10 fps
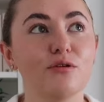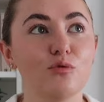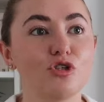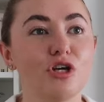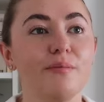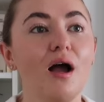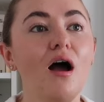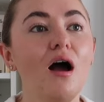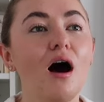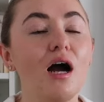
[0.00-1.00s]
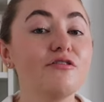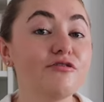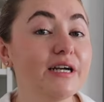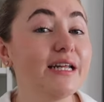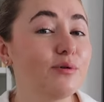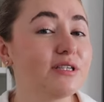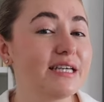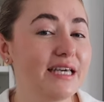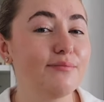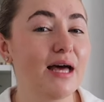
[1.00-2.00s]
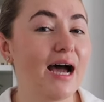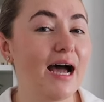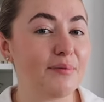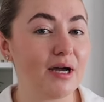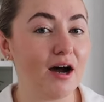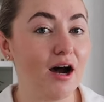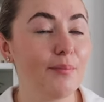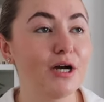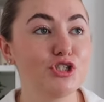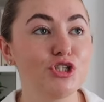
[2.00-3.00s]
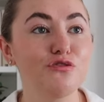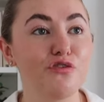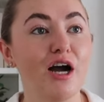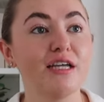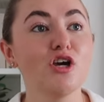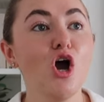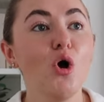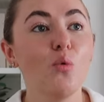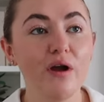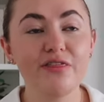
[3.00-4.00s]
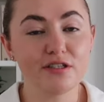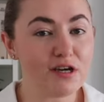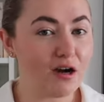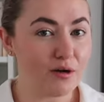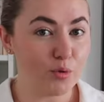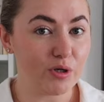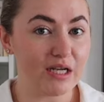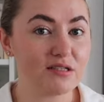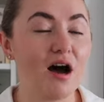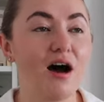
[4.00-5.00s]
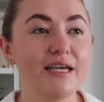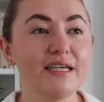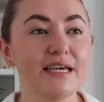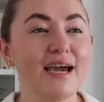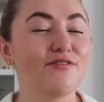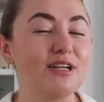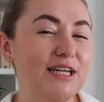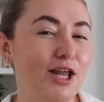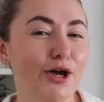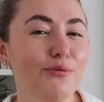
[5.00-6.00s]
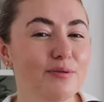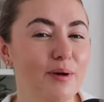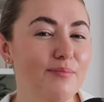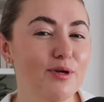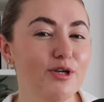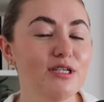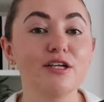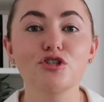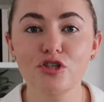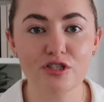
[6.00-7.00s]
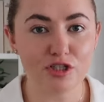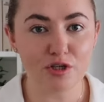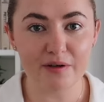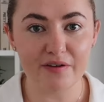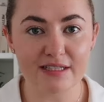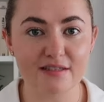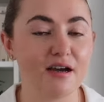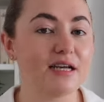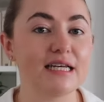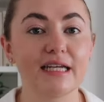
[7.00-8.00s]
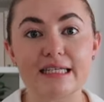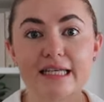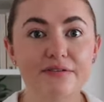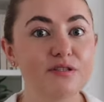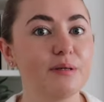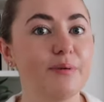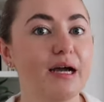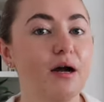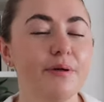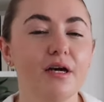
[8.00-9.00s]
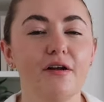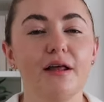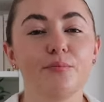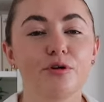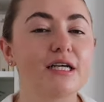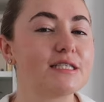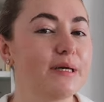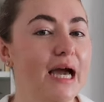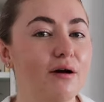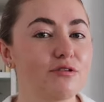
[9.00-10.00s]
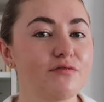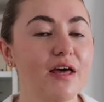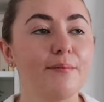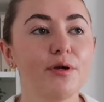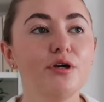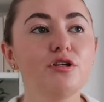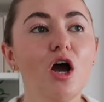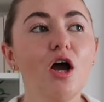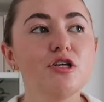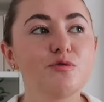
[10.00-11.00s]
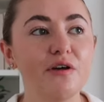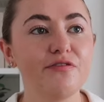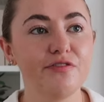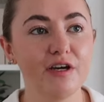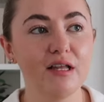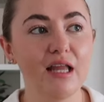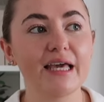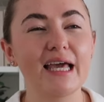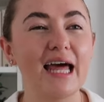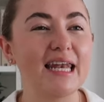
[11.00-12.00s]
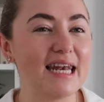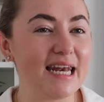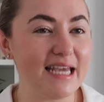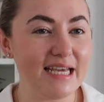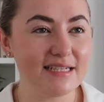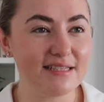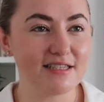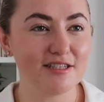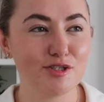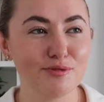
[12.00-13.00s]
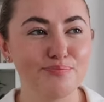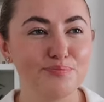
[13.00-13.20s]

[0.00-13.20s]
in autumn, I really want to keep that habit up. I do find with the darker mornings, I can get really low with my mood. And as soon as I do a bit of exercise, it like lifts me back up and kind of like brings me out of that mood. So I feel like at least,